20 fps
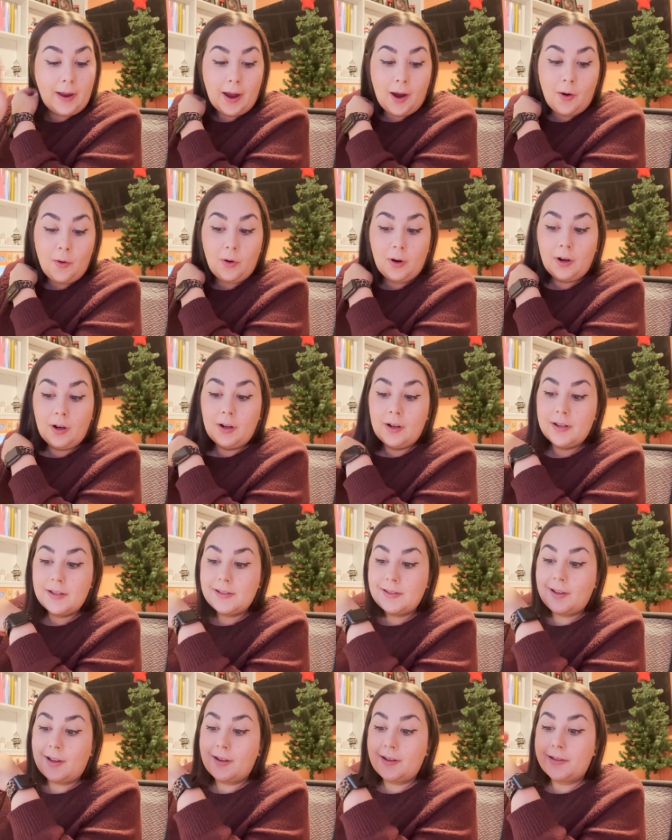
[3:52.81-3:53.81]
hour
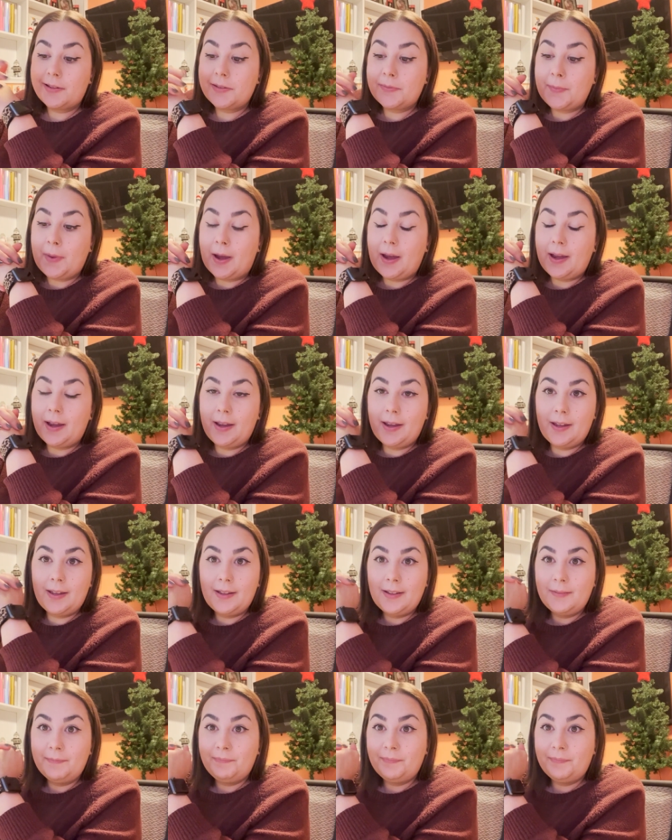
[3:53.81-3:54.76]
as long as my